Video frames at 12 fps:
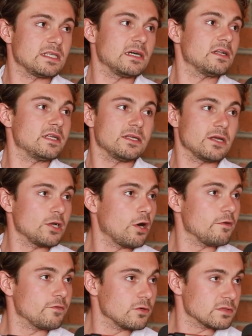Hill and all
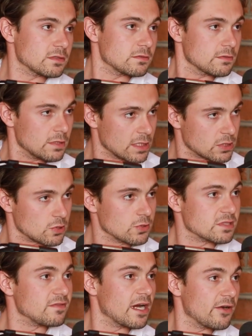of those
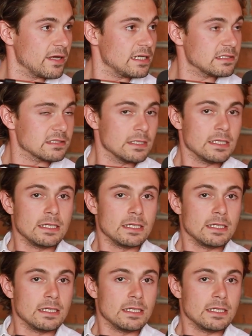exclusive areas.